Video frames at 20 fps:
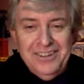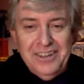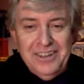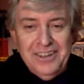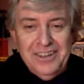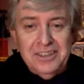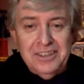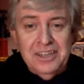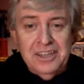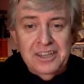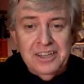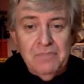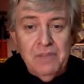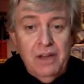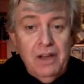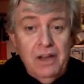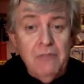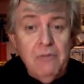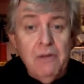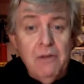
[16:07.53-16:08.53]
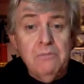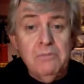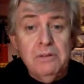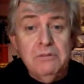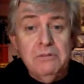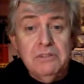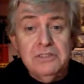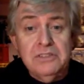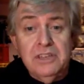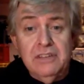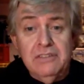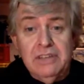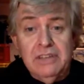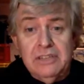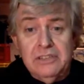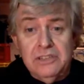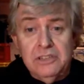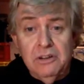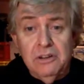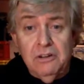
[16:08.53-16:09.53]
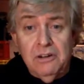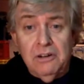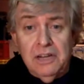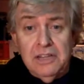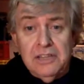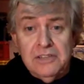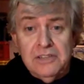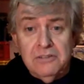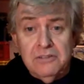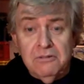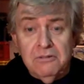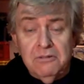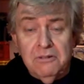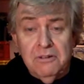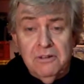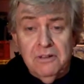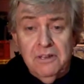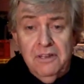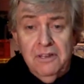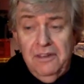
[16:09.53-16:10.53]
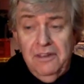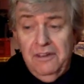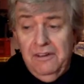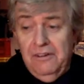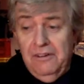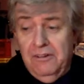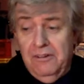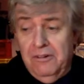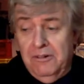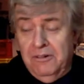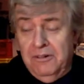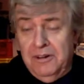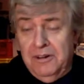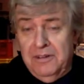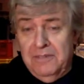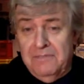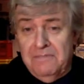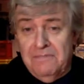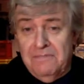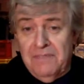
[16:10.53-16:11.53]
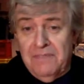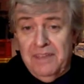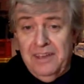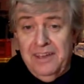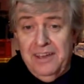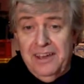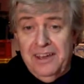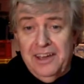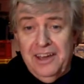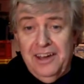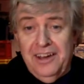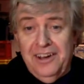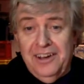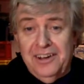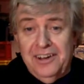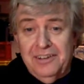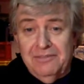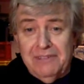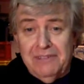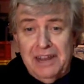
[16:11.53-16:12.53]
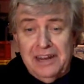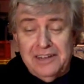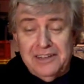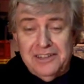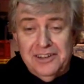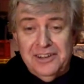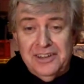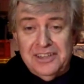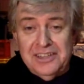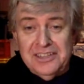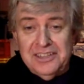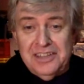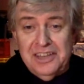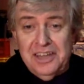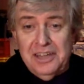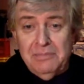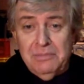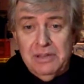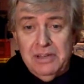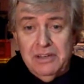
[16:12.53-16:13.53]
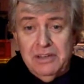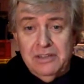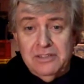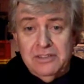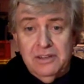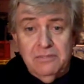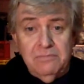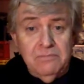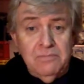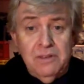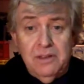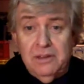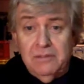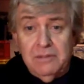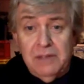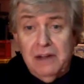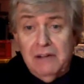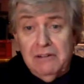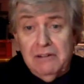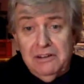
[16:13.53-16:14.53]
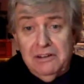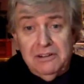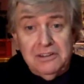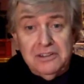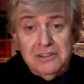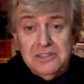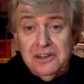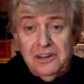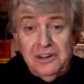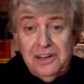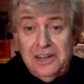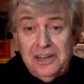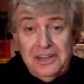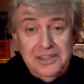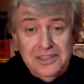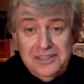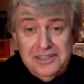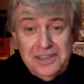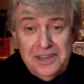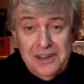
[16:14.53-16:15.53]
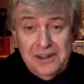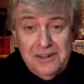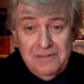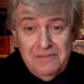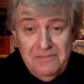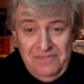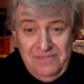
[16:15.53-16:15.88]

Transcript: that I won't be receiving chocolates or a card on Valentine's Day because I'm currently on a diet. So